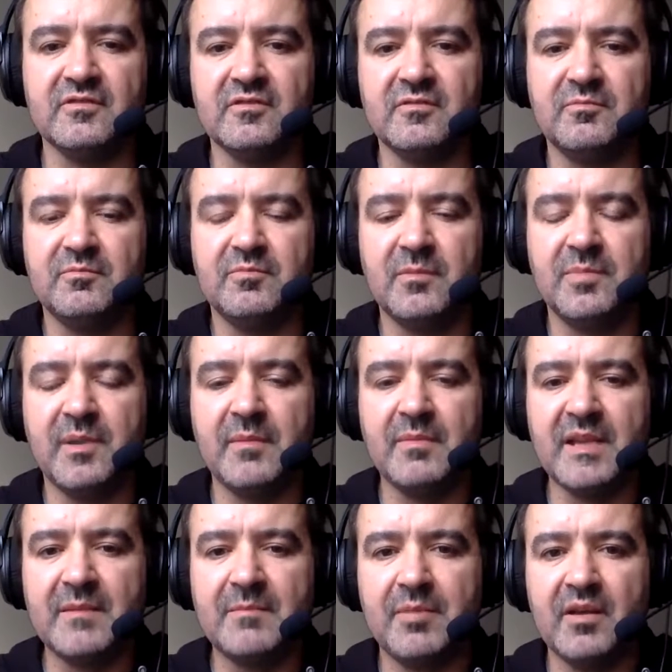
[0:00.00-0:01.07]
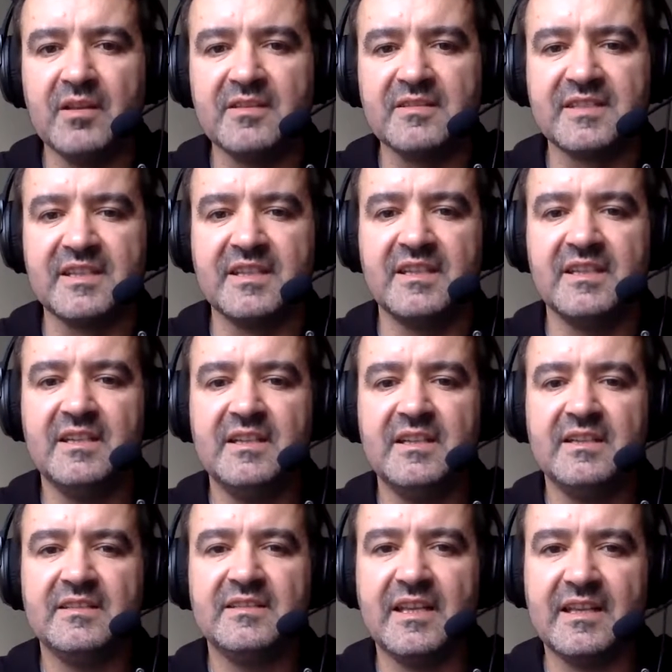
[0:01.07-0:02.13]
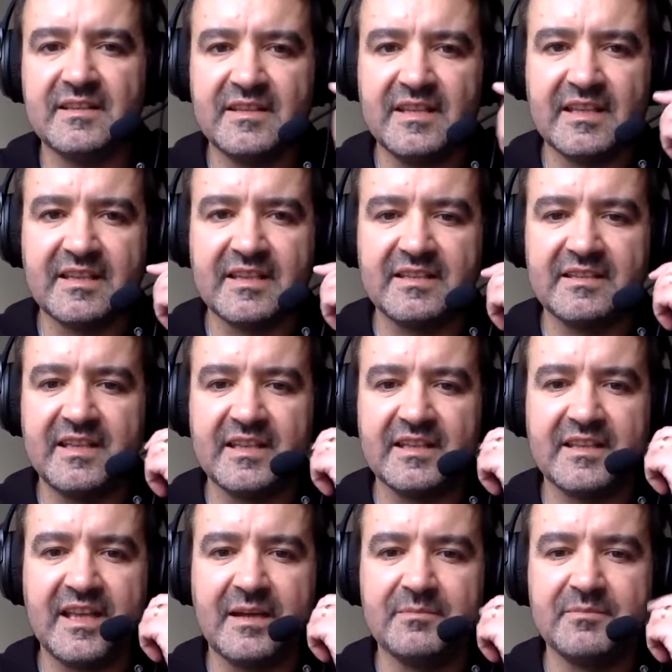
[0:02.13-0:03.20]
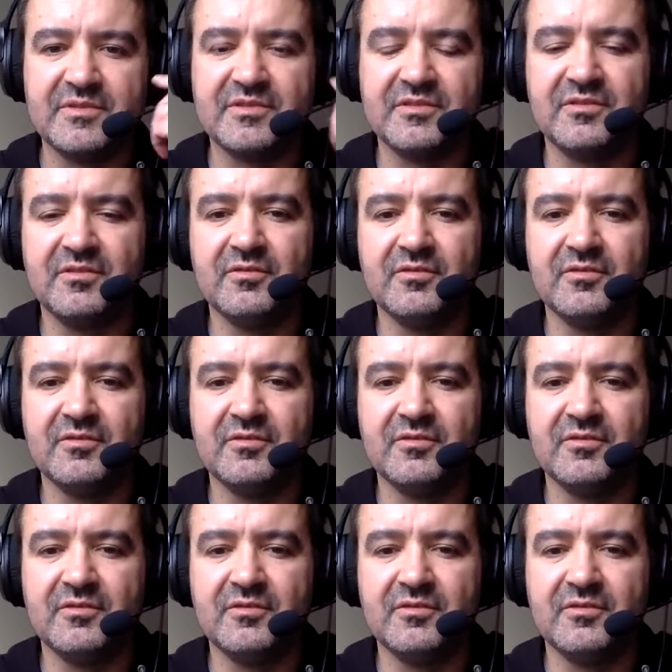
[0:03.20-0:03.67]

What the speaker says: public policy that comes to